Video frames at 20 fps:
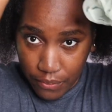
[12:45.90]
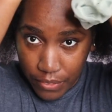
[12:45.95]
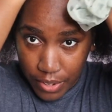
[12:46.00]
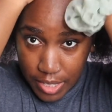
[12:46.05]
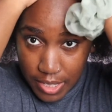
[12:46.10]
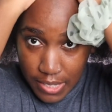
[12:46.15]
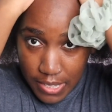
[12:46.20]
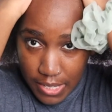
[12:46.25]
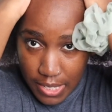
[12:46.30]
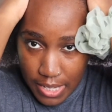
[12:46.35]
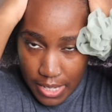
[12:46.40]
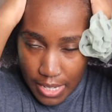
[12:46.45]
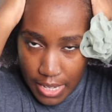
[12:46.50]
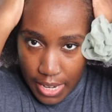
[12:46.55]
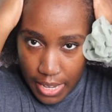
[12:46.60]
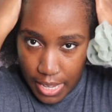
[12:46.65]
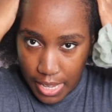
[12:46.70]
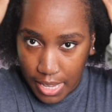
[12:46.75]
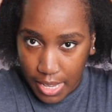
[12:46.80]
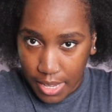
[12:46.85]
For
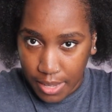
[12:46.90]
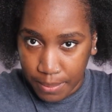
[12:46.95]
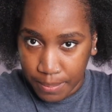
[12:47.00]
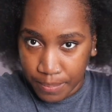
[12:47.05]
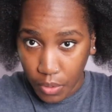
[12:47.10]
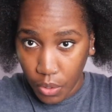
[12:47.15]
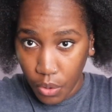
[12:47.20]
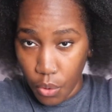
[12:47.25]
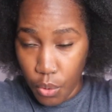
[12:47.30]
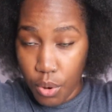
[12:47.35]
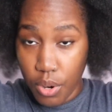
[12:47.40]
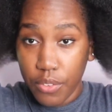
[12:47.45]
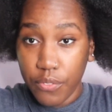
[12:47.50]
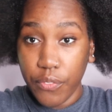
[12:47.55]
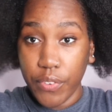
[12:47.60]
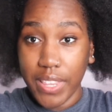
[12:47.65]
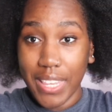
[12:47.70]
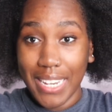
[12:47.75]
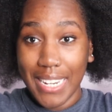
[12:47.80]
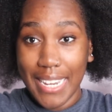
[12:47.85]
today, or
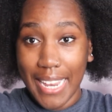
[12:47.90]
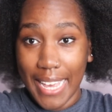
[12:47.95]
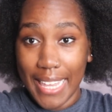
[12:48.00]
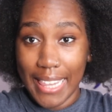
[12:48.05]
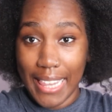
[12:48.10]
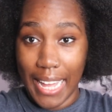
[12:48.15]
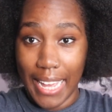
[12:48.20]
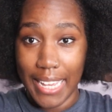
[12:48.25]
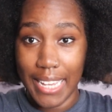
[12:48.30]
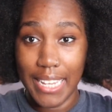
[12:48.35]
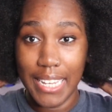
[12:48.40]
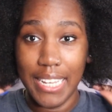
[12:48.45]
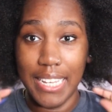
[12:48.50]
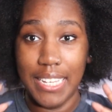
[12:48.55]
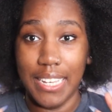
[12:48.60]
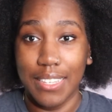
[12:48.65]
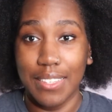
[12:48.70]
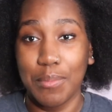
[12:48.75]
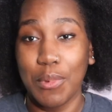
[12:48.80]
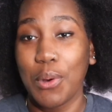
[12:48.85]
for the daylight,
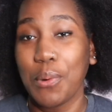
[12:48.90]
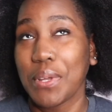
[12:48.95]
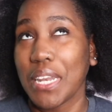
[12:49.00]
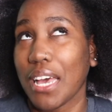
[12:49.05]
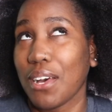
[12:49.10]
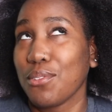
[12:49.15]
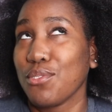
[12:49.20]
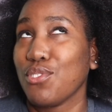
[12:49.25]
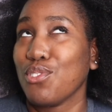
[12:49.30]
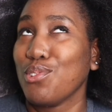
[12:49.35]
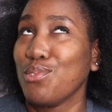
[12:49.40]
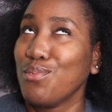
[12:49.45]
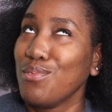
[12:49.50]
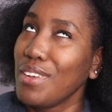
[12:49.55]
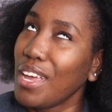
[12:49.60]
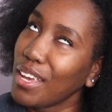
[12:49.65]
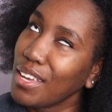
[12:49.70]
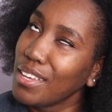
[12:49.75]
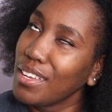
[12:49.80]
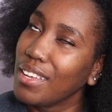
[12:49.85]
because I'm going out
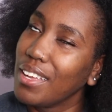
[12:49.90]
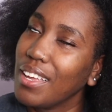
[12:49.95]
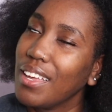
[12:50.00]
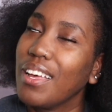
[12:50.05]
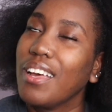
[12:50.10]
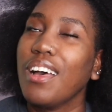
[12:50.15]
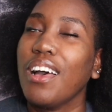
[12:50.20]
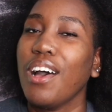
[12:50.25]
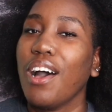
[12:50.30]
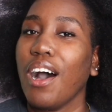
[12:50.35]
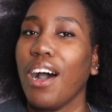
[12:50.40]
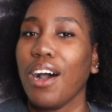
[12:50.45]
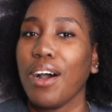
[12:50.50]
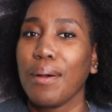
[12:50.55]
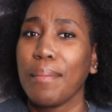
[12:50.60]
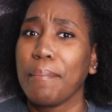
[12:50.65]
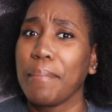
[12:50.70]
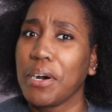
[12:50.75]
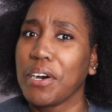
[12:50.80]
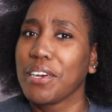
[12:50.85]
tonight,
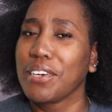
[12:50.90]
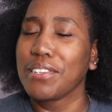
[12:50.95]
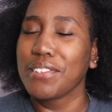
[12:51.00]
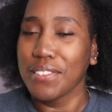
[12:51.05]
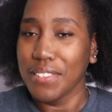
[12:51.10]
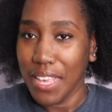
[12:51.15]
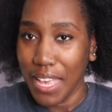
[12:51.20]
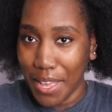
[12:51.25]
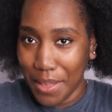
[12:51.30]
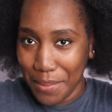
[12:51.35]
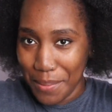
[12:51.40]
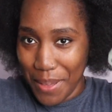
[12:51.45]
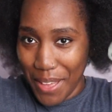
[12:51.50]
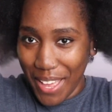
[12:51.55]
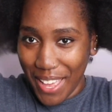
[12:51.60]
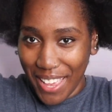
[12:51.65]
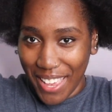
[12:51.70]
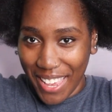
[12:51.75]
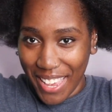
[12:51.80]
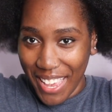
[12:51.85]
bars.
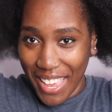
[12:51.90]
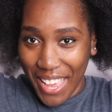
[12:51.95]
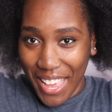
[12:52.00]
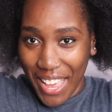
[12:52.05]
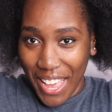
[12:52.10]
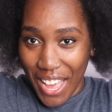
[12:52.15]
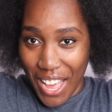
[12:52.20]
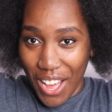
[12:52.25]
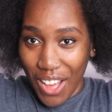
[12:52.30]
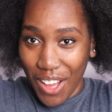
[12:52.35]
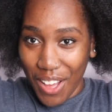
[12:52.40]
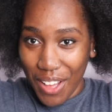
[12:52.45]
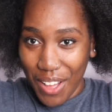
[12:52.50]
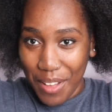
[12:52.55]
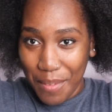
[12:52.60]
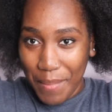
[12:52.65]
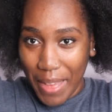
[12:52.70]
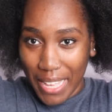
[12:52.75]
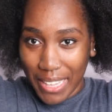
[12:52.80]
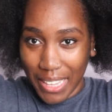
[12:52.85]
But
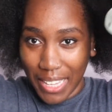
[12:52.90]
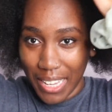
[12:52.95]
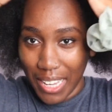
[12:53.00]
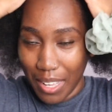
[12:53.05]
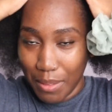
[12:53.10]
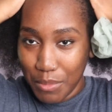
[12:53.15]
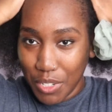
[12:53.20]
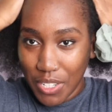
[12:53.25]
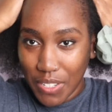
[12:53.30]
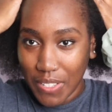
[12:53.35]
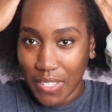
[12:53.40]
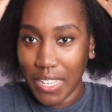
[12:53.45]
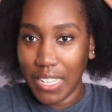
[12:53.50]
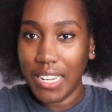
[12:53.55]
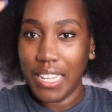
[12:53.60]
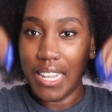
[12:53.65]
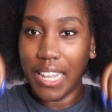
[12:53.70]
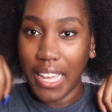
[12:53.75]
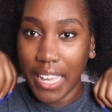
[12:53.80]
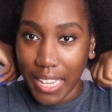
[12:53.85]
I think I'm just
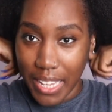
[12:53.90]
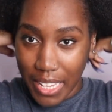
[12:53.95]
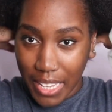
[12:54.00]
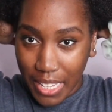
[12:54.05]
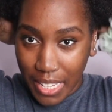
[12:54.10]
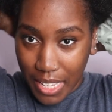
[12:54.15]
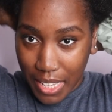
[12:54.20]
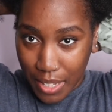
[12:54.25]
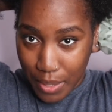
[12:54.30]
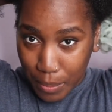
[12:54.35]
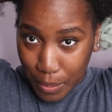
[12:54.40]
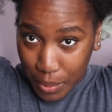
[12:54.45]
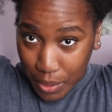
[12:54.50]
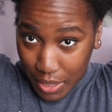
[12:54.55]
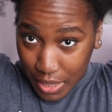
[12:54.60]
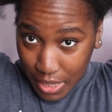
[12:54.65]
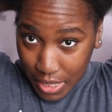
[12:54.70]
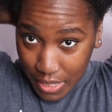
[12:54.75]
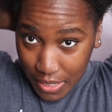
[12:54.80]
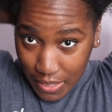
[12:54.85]
gonna like
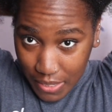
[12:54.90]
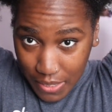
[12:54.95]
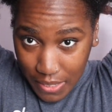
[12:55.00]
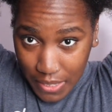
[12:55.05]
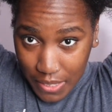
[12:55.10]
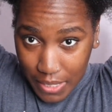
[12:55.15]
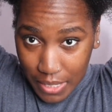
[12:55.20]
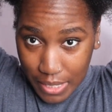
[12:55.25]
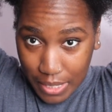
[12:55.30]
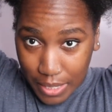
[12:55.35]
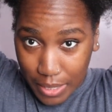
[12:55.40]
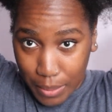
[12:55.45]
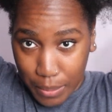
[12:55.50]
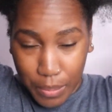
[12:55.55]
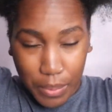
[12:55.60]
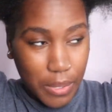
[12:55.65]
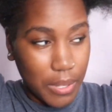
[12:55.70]
put this up.